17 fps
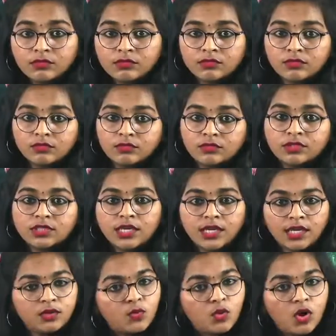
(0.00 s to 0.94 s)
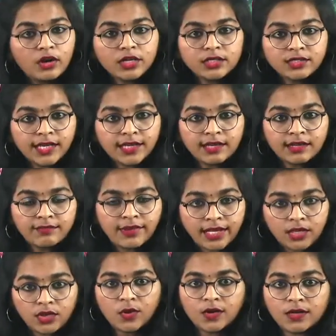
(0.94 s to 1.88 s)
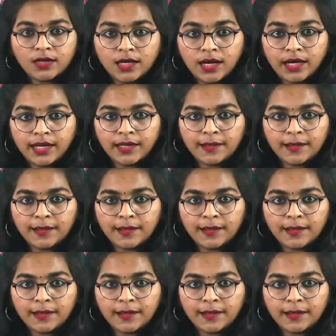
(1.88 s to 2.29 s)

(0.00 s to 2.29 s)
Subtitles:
See, in water cycle when you are learning,